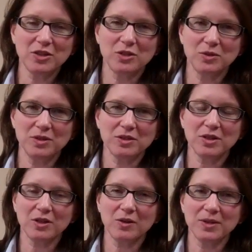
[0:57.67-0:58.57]
the students
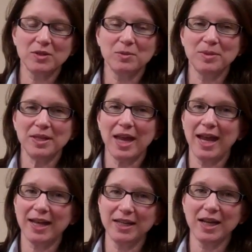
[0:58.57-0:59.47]
are going to be
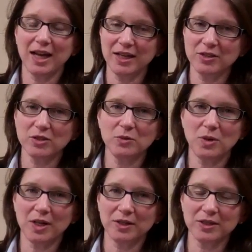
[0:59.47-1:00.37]
adding ice to
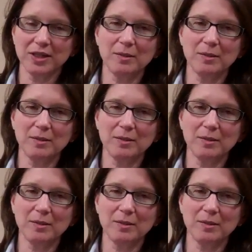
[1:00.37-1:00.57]
water